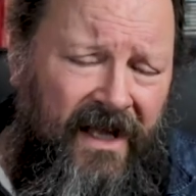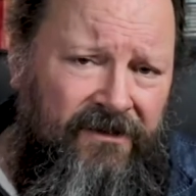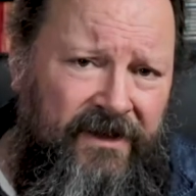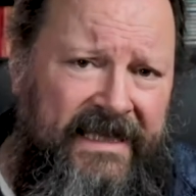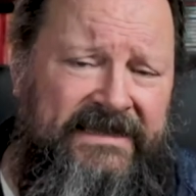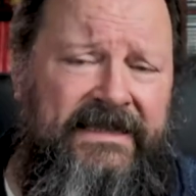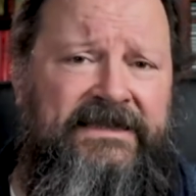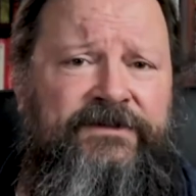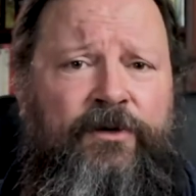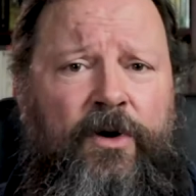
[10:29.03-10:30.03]

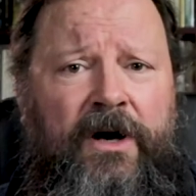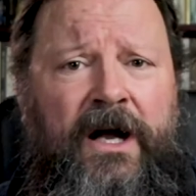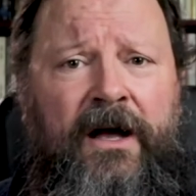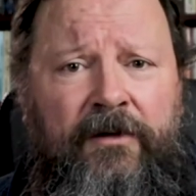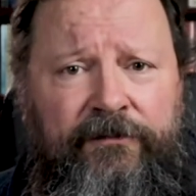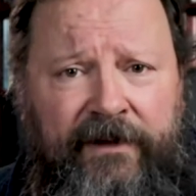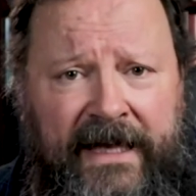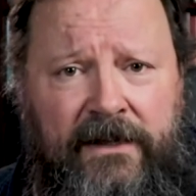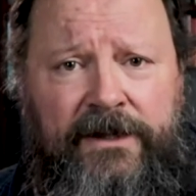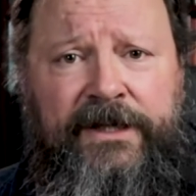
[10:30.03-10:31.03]
reasons for
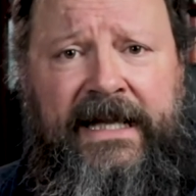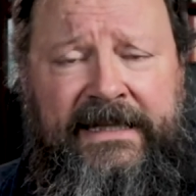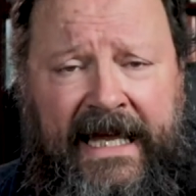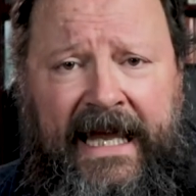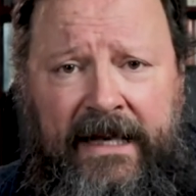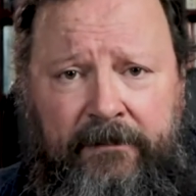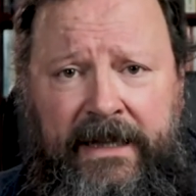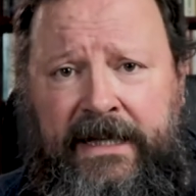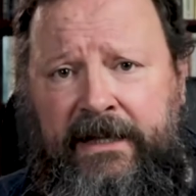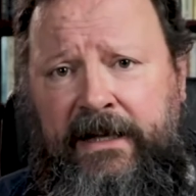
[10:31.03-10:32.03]
failure that can
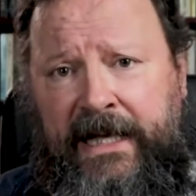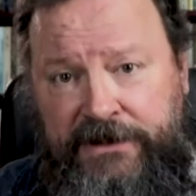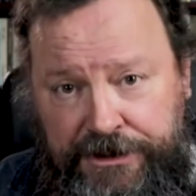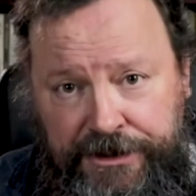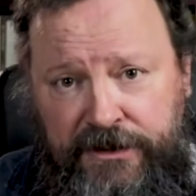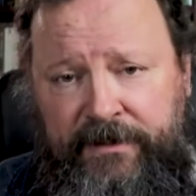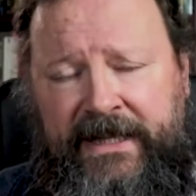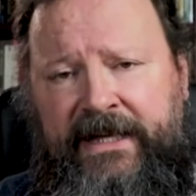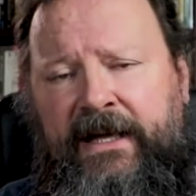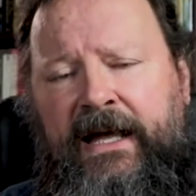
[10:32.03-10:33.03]
be and should
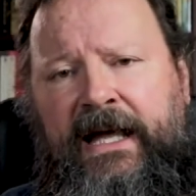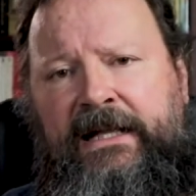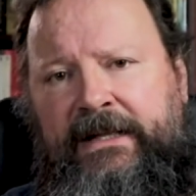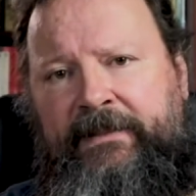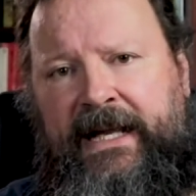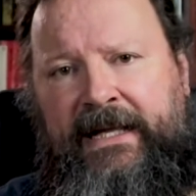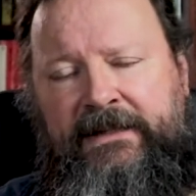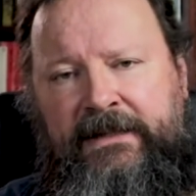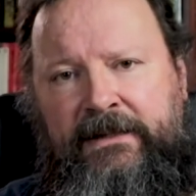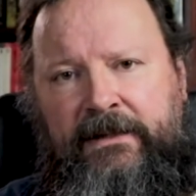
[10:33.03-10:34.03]
be
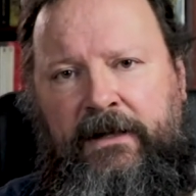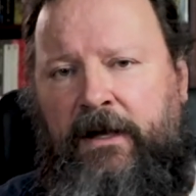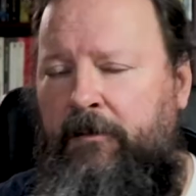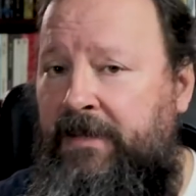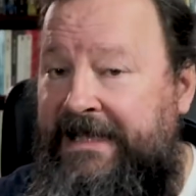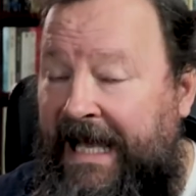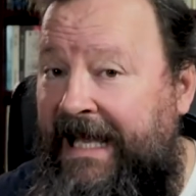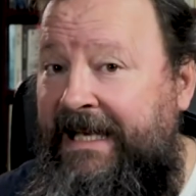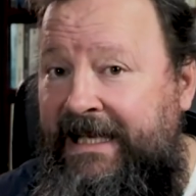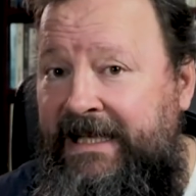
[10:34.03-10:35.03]
eliminated. But
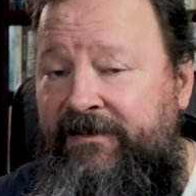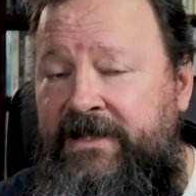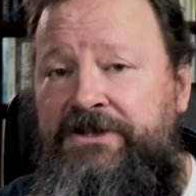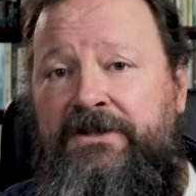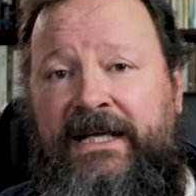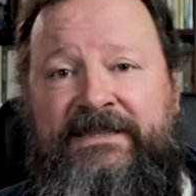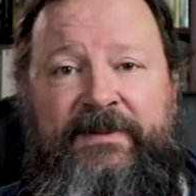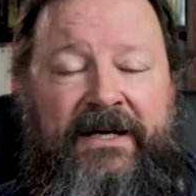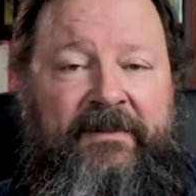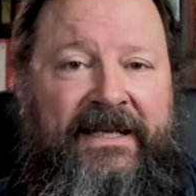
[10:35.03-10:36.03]
any individual
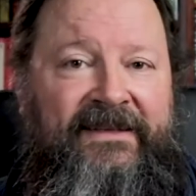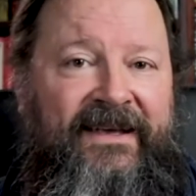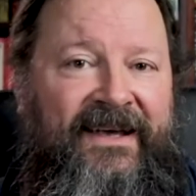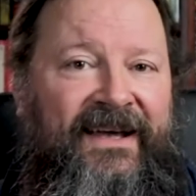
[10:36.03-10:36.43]
experiment,